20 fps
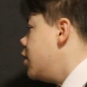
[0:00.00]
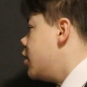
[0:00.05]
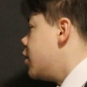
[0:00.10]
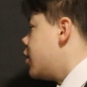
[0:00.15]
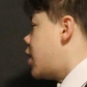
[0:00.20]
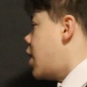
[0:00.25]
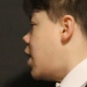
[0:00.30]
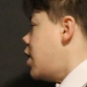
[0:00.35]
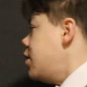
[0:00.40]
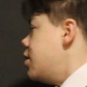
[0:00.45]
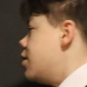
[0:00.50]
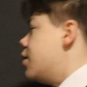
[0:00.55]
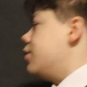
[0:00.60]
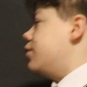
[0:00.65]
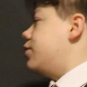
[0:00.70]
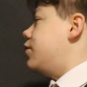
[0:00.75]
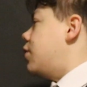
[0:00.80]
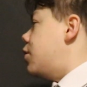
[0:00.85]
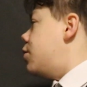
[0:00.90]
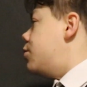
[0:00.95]
Okay,
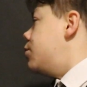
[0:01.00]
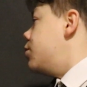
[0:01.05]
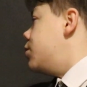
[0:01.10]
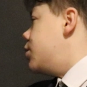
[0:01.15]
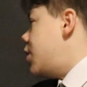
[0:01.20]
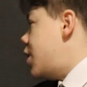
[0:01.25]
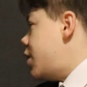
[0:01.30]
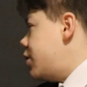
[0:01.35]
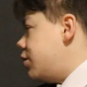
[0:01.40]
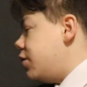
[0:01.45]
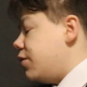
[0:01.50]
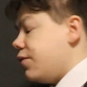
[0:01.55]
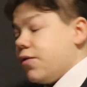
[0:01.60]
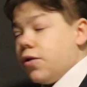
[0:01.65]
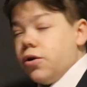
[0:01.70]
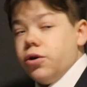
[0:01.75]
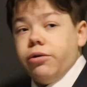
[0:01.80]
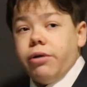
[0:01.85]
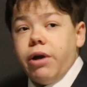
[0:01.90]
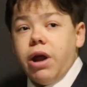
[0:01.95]
so now that you've
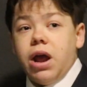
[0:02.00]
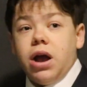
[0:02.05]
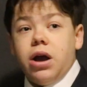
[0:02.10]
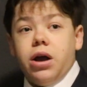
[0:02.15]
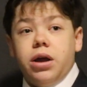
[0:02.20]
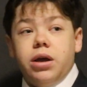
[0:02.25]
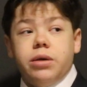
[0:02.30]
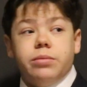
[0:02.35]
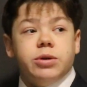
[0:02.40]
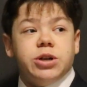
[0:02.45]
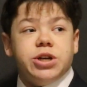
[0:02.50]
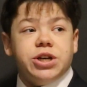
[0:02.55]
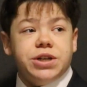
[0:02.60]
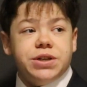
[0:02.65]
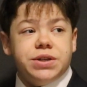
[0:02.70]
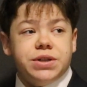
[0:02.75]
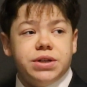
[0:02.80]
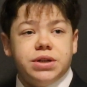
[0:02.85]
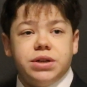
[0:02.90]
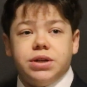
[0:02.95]
got your AI
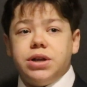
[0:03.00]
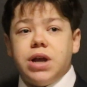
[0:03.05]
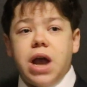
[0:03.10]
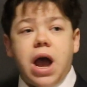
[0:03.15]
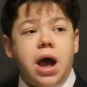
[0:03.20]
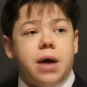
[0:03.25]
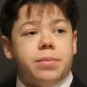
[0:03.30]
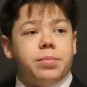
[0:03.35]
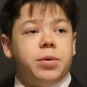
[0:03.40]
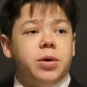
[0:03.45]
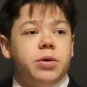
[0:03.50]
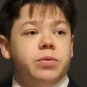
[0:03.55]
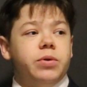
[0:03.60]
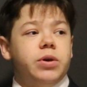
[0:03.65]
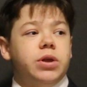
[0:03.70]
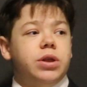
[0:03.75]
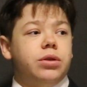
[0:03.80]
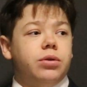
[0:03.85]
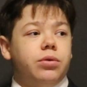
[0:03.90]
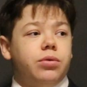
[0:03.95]
images, and you're happy
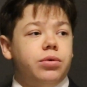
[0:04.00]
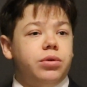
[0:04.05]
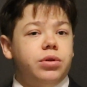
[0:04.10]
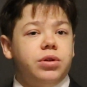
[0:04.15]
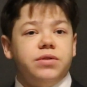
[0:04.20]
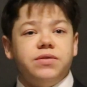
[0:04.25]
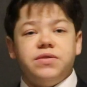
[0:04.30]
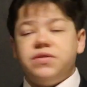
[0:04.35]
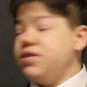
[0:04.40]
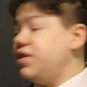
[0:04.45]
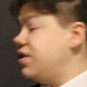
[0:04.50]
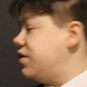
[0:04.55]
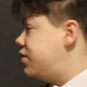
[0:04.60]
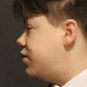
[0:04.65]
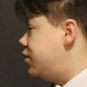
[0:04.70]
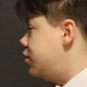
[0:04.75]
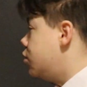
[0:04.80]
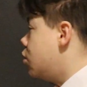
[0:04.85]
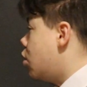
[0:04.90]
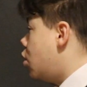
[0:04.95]
with all of the scenes
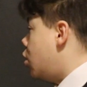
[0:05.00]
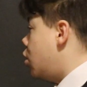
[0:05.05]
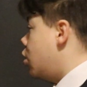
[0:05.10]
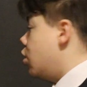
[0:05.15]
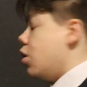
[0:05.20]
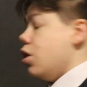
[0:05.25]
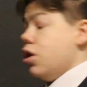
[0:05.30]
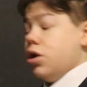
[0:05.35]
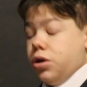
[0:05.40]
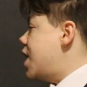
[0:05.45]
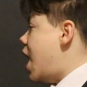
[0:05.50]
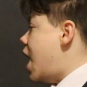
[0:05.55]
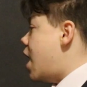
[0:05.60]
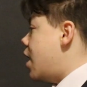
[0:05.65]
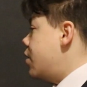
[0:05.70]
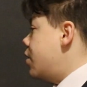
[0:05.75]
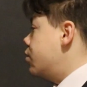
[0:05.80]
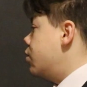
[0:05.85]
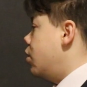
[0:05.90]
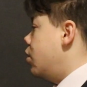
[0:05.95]
that you got,
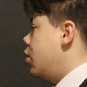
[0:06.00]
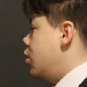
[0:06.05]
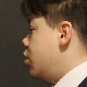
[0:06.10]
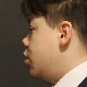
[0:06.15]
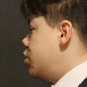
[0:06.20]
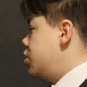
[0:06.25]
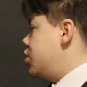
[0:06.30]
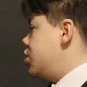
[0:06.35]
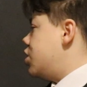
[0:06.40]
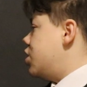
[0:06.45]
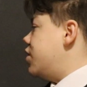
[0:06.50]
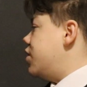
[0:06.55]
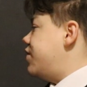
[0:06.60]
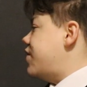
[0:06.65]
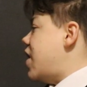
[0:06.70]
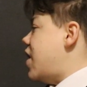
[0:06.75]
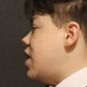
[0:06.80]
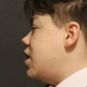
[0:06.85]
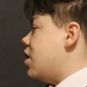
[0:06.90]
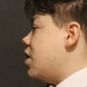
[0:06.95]
now you're going to
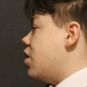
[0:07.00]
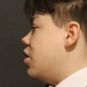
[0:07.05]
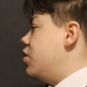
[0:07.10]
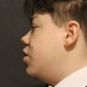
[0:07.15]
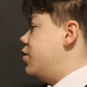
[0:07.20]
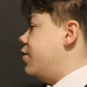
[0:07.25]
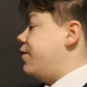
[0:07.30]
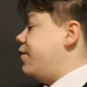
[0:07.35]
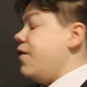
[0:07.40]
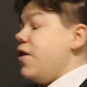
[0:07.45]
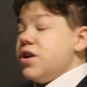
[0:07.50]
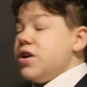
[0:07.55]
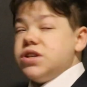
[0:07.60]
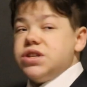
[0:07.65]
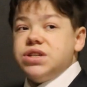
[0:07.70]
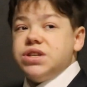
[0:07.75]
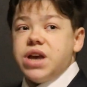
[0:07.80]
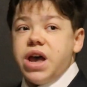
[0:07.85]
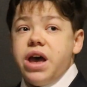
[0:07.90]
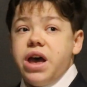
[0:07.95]
take the
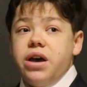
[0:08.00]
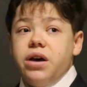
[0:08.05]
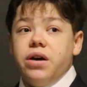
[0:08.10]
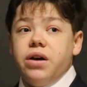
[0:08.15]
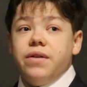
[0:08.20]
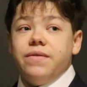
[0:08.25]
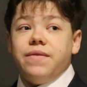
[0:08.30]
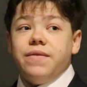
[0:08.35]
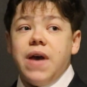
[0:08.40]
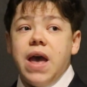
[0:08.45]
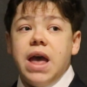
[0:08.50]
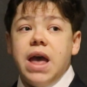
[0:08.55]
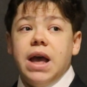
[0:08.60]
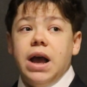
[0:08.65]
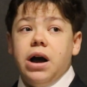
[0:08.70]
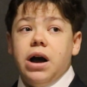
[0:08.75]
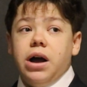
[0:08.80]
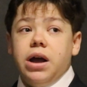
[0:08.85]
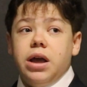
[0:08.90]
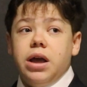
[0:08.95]
first set of
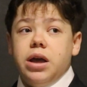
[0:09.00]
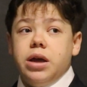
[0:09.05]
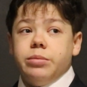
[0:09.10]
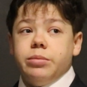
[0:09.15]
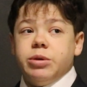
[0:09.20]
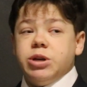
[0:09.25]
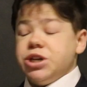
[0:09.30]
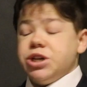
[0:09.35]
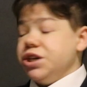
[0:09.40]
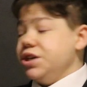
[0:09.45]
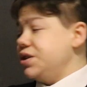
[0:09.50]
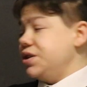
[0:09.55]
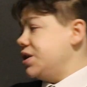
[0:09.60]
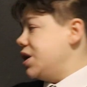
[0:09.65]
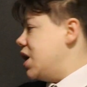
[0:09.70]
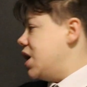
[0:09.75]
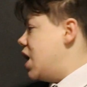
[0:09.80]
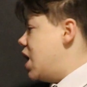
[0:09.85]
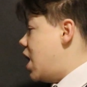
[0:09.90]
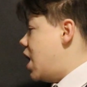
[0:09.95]
AI
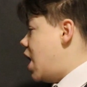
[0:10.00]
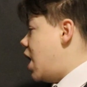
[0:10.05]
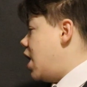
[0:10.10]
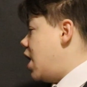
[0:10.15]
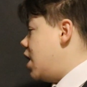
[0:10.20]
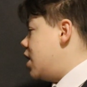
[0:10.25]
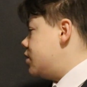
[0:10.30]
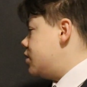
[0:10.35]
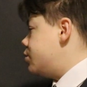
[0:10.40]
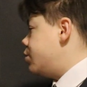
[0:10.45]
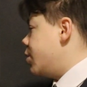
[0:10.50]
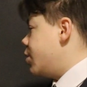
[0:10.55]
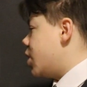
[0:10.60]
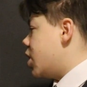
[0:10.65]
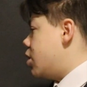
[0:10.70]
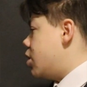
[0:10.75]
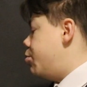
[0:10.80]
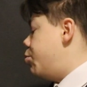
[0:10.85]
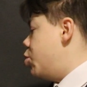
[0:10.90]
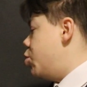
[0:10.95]
images and we're
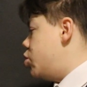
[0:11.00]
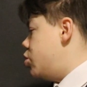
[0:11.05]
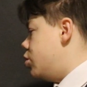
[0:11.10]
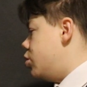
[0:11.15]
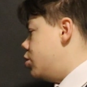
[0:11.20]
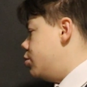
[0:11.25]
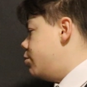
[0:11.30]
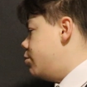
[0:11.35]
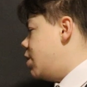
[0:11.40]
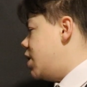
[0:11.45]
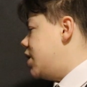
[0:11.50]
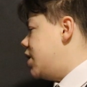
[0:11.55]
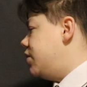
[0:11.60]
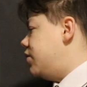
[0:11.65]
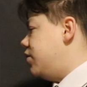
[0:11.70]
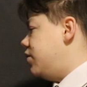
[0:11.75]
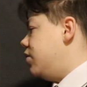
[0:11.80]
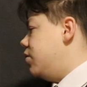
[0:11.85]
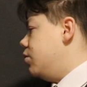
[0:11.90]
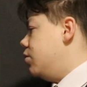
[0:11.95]
going to put them
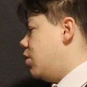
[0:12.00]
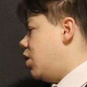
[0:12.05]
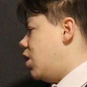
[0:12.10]
into